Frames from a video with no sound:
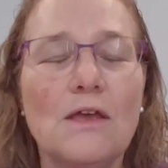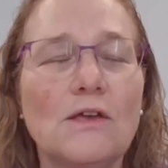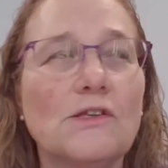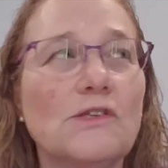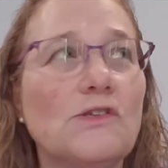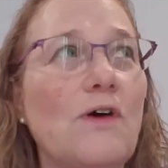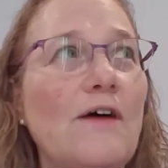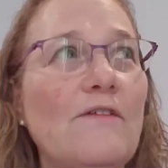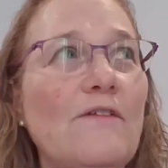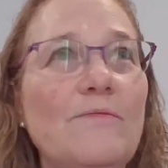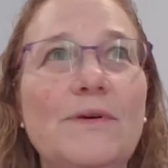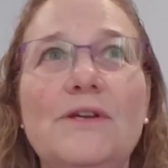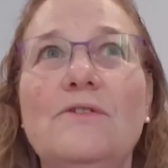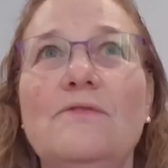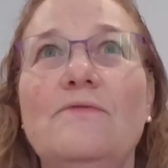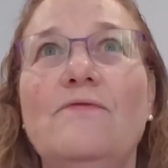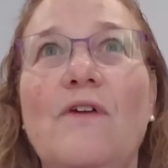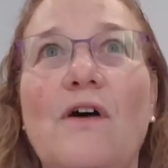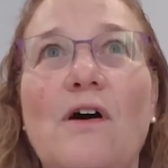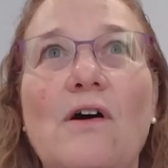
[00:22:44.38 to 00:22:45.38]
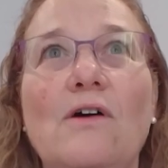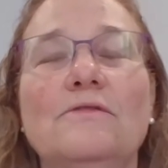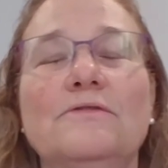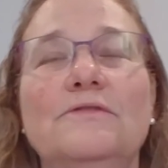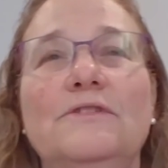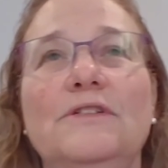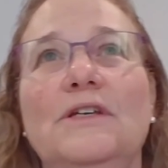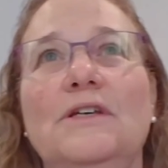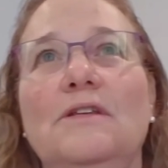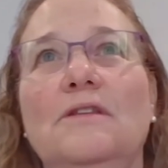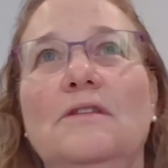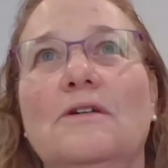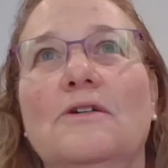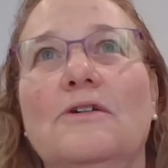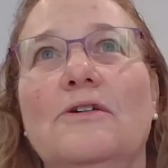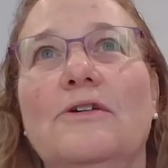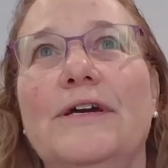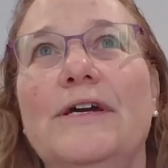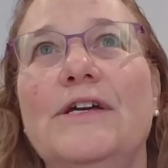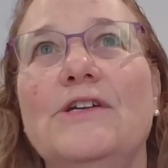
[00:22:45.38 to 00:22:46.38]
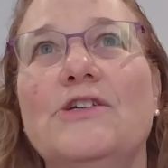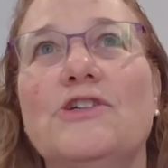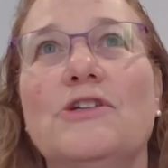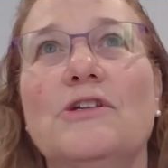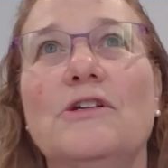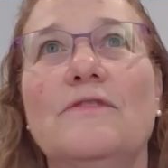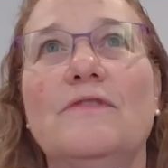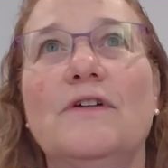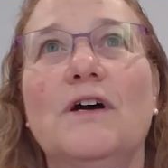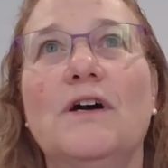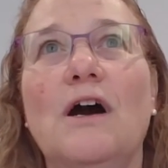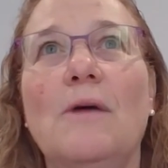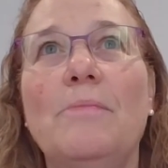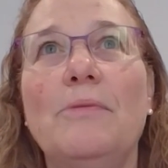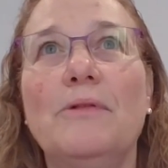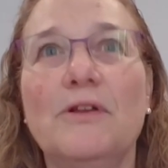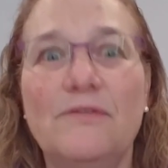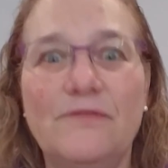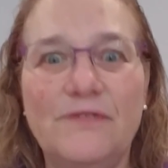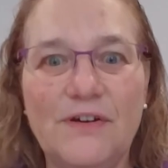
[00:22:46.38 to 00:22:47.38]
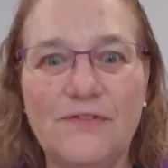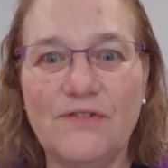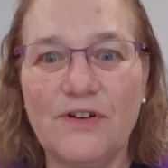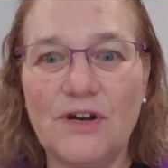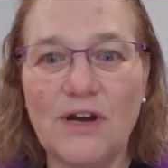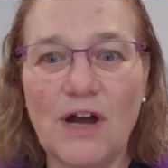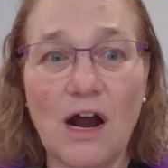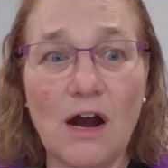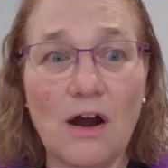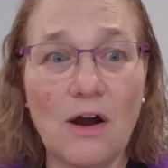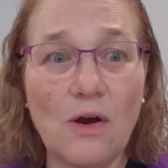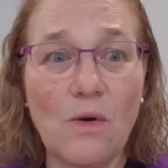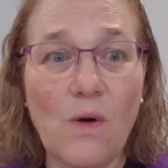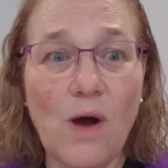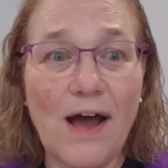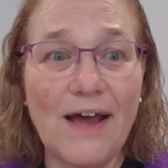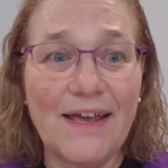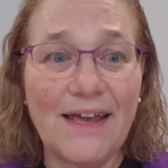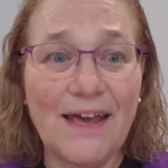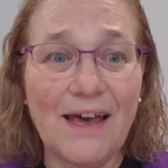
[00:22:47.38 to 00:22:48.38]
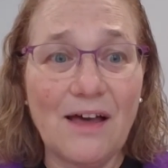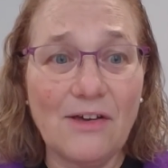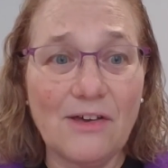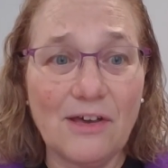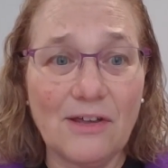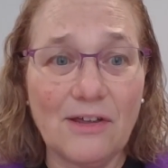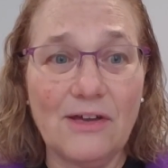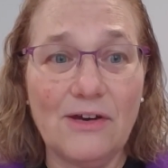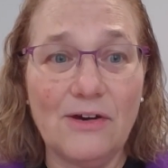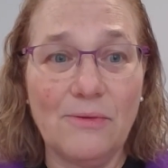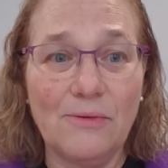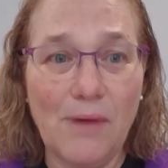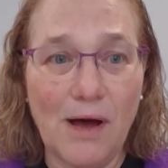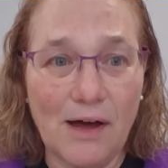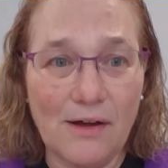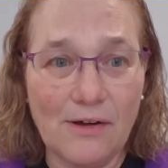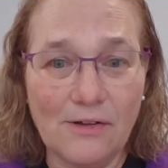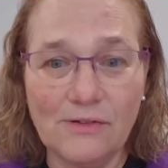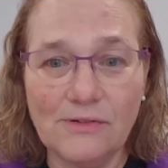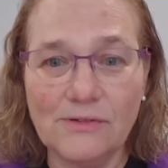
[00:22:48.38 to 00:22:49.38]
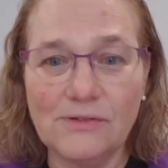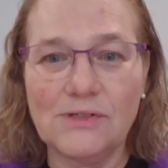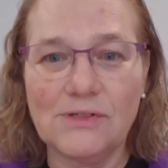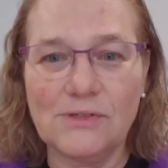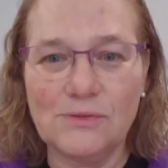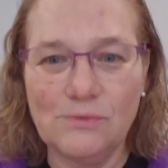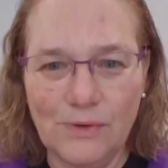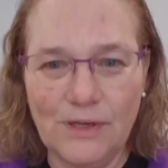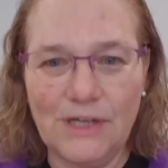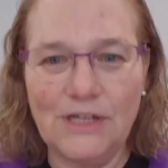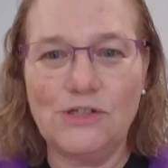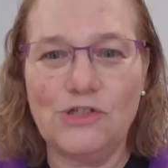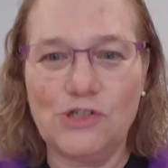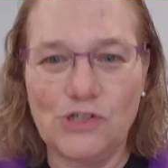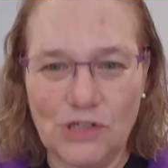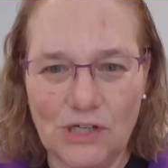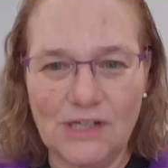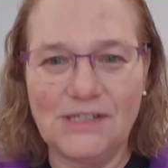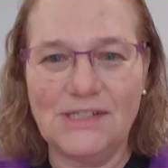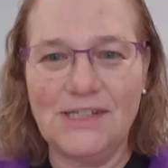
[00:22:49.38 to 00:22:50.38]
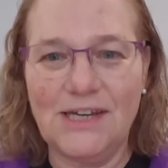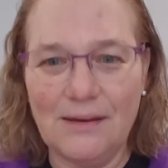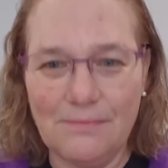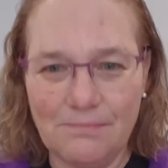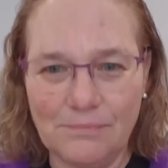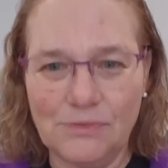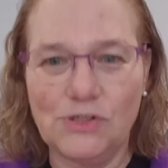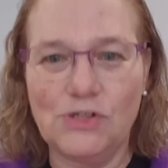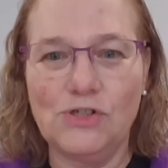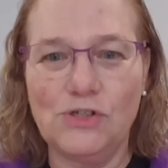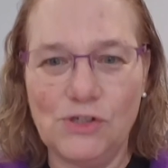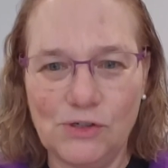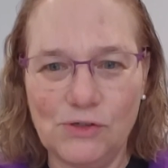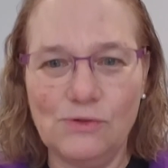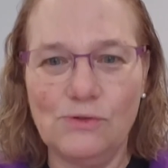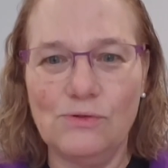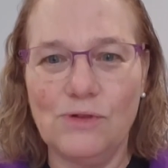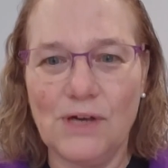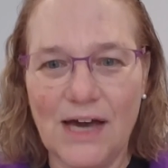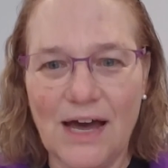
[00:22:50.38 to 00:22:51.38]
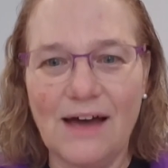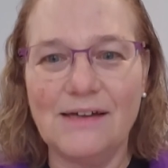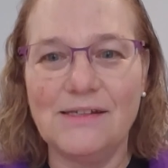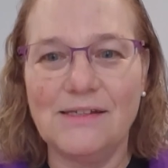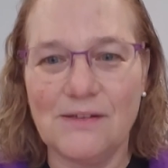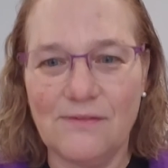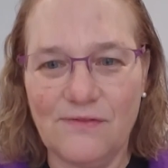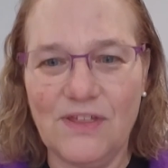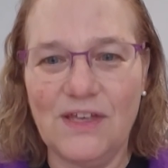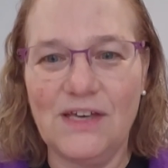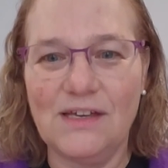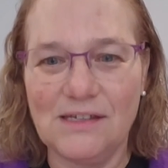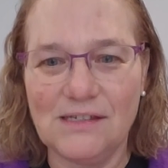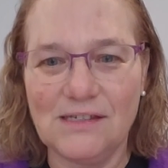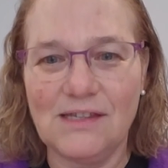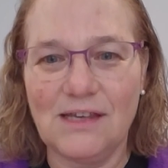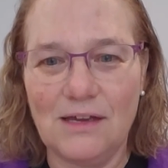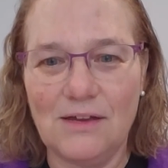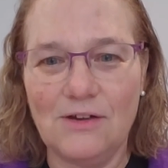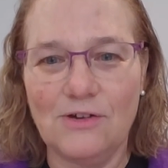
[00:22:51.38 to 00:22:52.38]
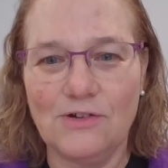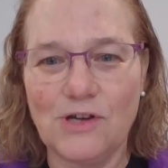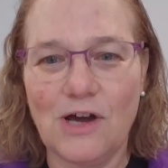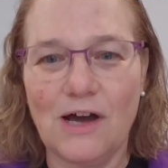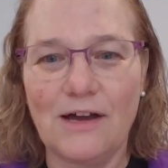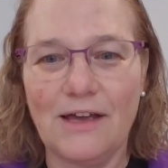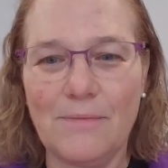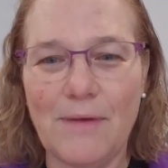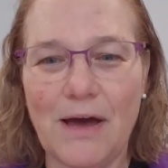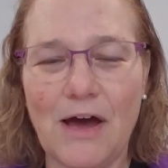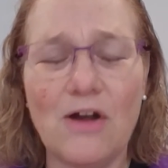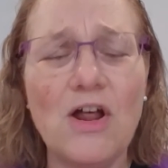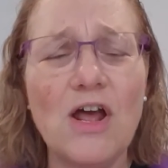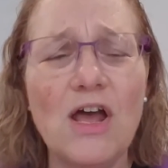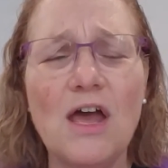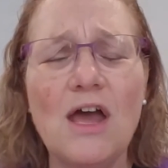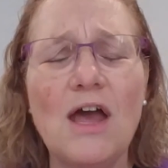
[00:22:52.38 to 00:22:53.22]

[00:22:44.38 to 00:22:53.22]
So I've been involved in the creation of a couple of different ROI calculator models, which attempt to do the kinds of things that you're talking about.